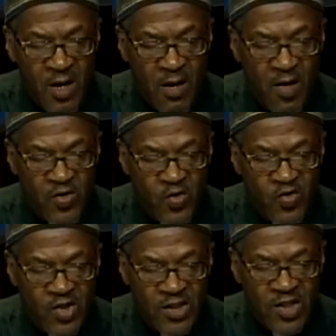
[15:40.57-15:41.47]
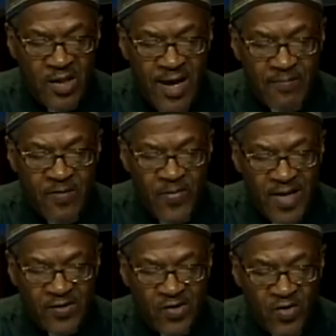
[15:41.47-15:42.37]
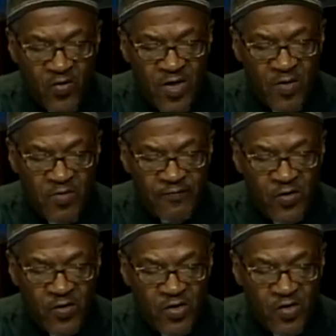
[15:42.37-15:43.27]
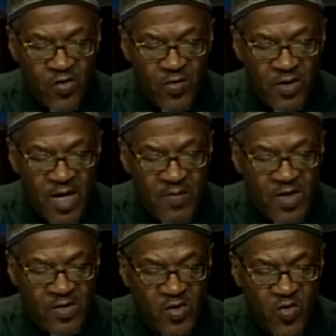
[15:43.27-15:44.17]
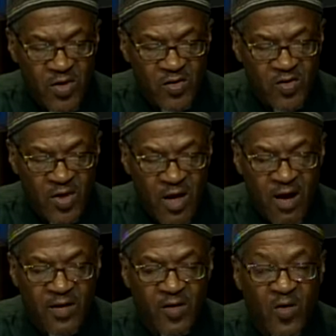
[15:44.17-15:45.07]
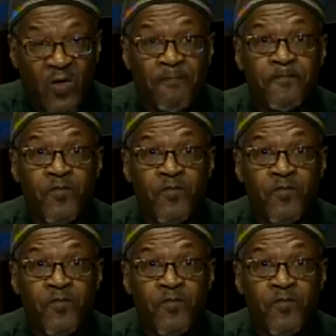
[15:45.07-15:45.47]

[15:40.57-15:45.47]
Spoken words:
Association lobbying practice in the realm of judicial nominees. According to the article,